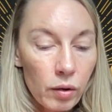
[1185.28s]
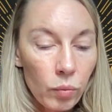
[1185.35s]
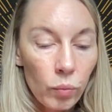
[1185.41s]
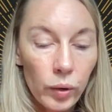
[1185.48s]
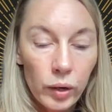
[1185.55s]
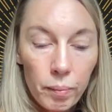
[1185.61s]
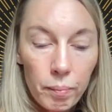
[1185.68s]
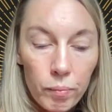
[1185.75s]

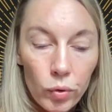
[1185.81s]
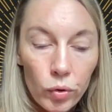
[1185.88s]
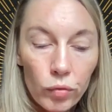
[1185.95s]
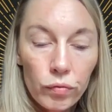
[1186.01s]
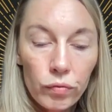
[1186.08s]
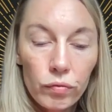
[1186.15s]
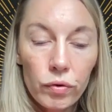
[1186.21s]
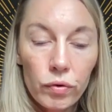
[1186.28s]
We can
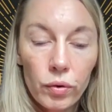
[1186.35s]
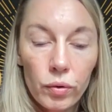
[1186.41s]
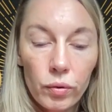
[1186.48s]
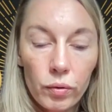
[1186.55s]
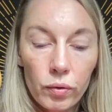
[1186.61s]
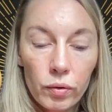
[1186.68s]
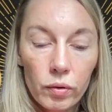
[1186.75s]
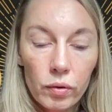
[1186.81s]
move through
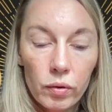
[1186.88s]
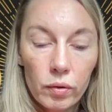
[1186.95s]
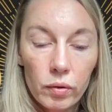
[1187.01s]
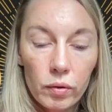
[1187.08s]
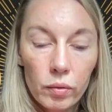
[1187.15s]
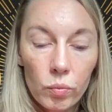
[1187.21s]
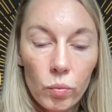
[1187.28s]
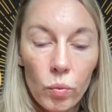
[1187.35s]

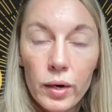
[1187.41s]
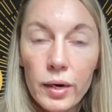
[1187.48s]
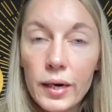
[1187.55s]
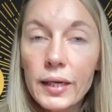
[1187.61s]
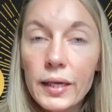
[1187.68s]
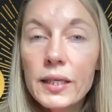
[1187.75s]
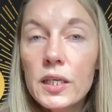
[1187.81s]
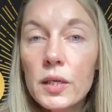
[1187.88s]
what
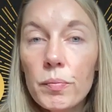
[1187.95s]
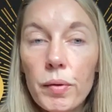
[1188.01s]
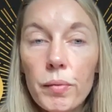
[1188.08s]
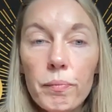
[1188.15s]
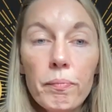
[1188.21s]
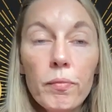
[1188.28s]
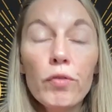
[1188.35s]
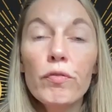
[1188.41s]
needs to be
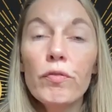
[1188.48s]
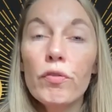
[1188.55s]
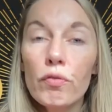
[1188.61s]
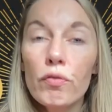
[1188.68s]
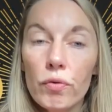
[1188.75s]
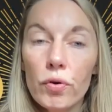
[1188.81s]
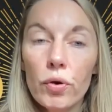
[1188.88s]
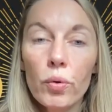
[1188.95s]
moved
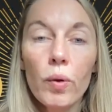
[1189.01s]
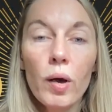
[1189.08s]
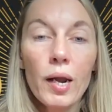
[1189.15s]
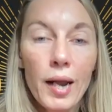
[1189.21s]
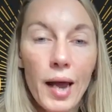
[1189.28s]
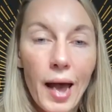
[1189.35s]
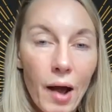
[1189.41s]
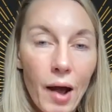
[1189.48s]
through and